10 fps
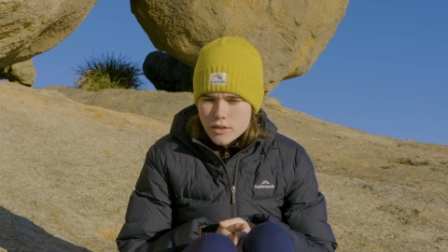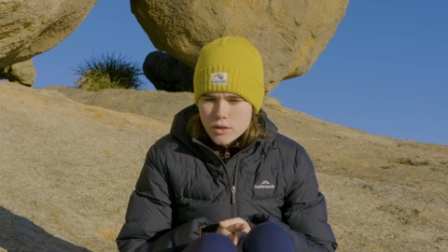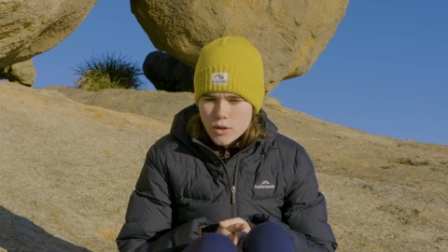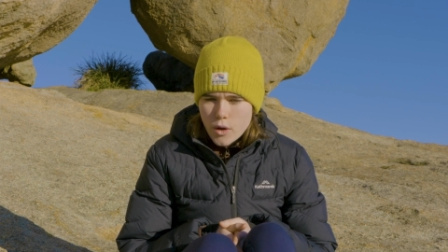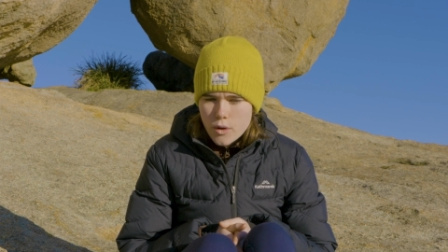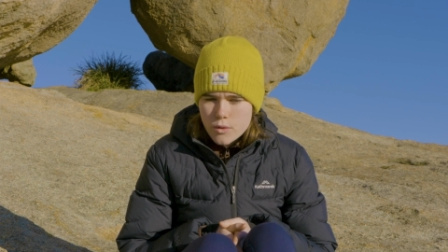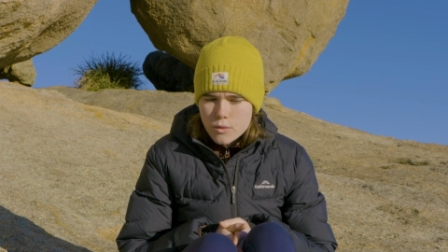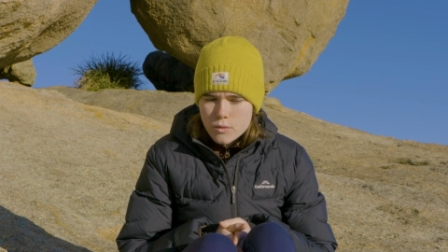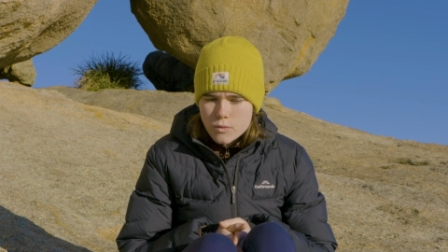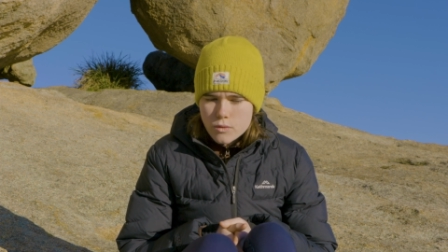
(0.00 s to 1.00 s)
to
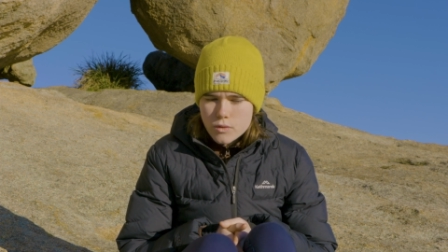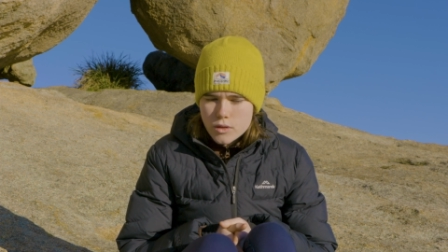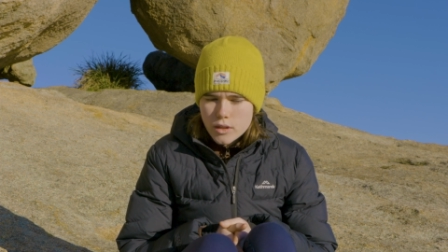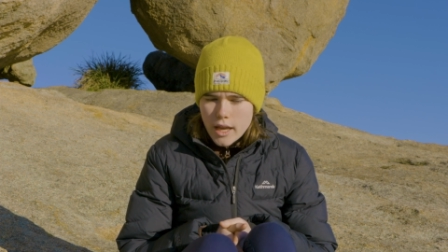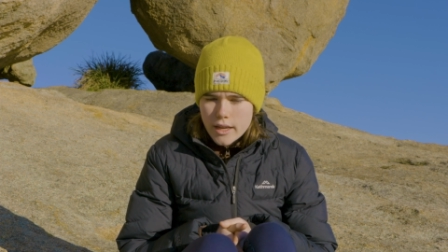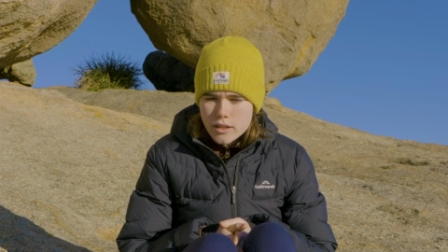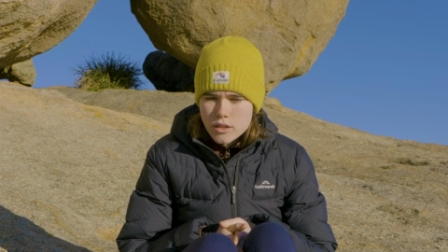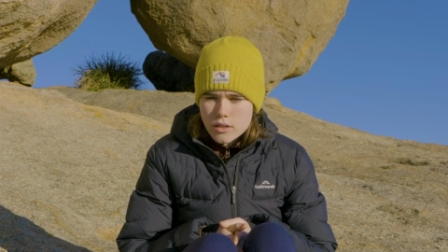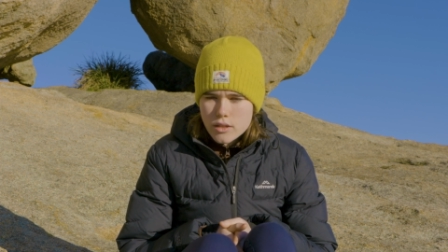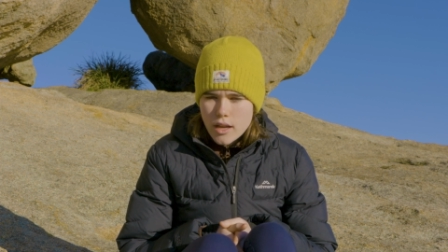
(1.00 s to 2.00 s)
know like
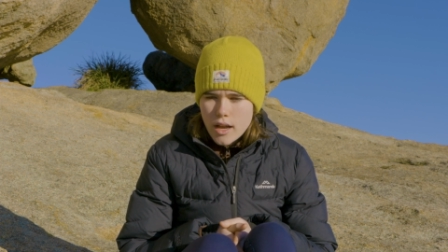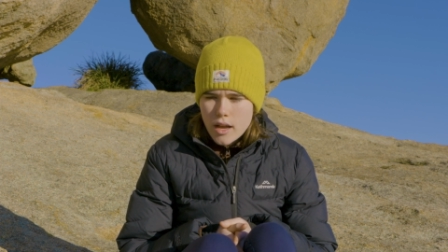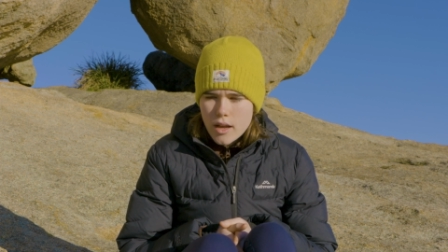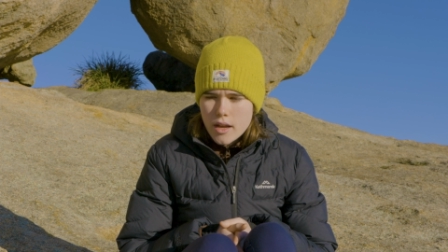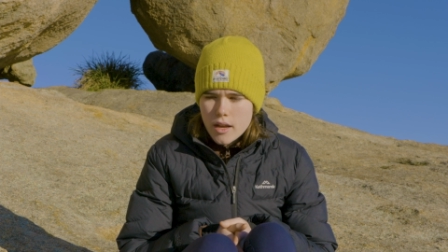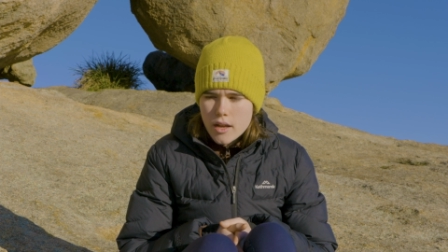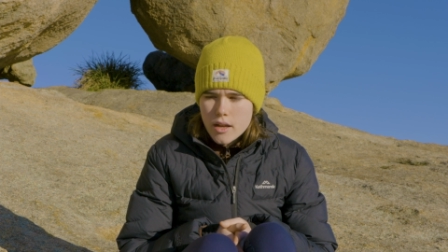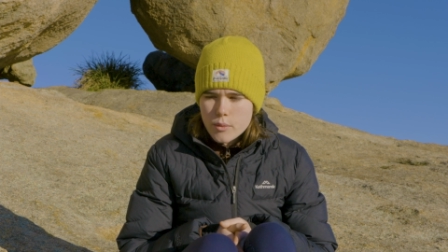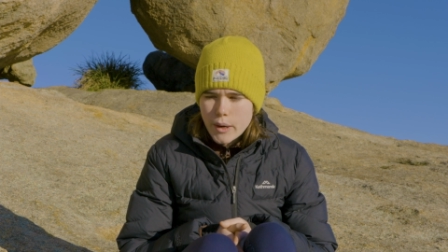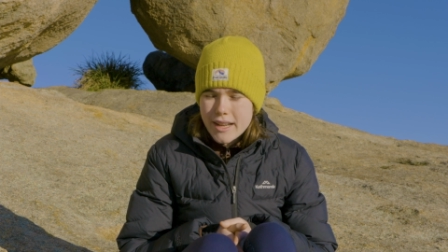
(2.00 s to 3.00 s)

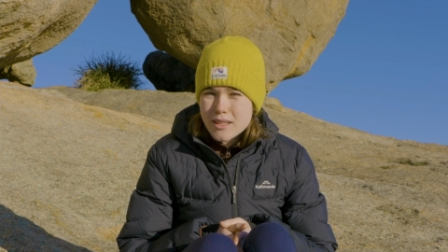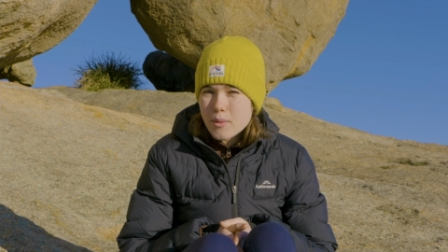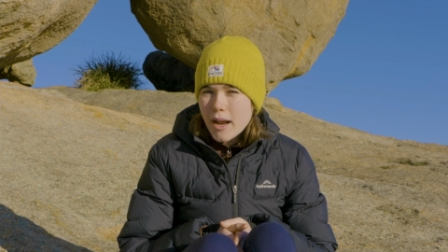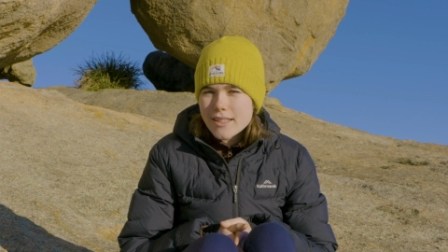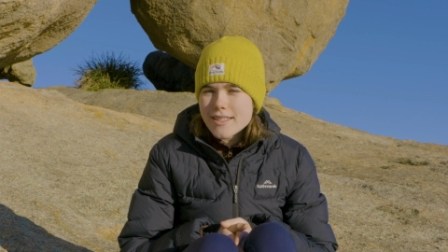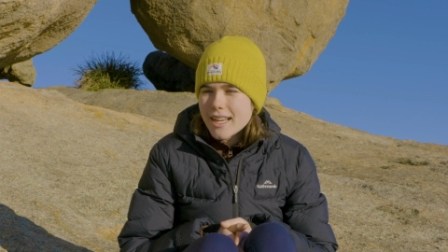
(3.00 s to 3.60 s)
uh, what I need to practice.